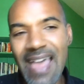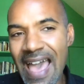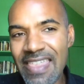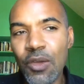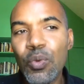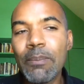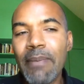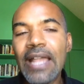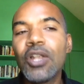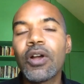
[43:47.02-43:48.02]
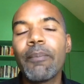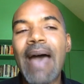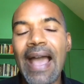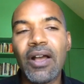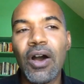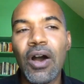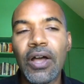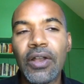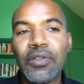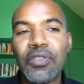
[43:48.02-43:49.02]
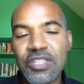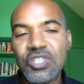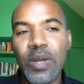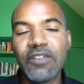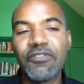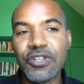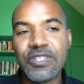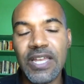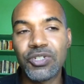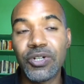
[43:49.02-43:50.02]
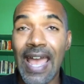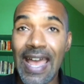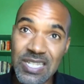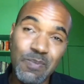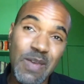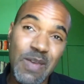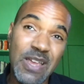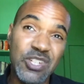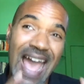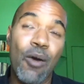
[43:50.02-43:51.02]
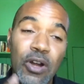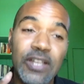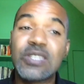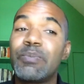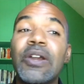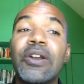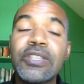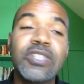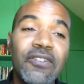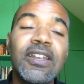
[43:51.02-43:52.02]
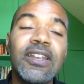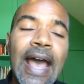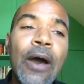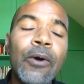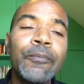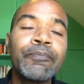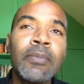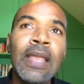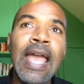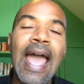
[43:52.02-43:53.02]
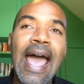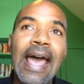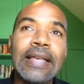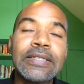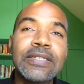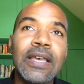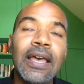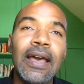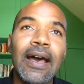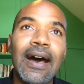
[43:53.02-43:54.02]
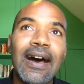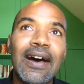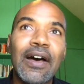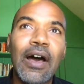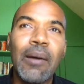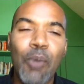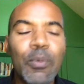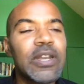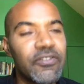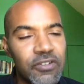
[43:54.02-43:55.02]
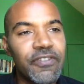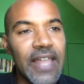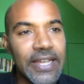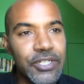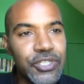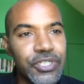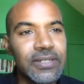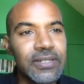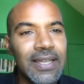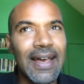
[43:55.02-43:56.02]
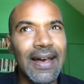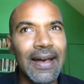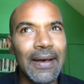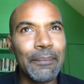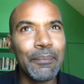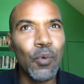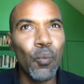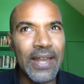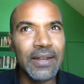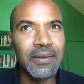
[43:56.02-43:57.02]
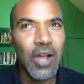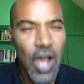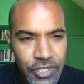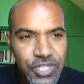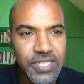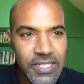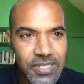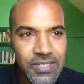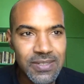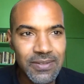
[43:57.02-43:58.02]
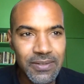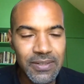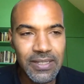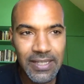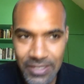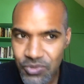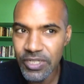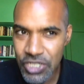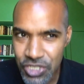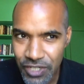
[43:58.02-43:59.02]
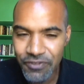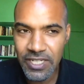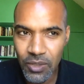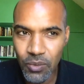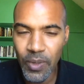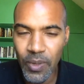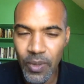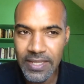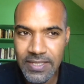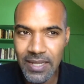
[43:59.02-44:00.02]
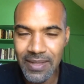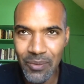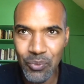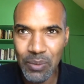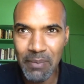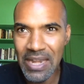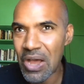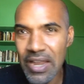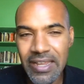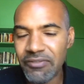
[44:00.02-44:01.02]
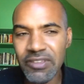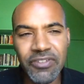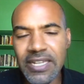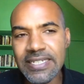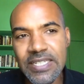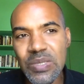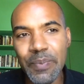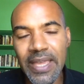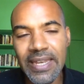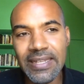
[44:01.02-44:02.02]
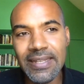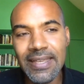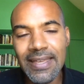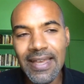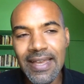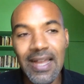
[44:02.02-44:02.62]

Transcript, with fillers: I, I think we may look back on this 21st century and especially our experience of it now as uh, a moment of inflection um, when consciousness is really shifting in ways that that we may not have even anticipated a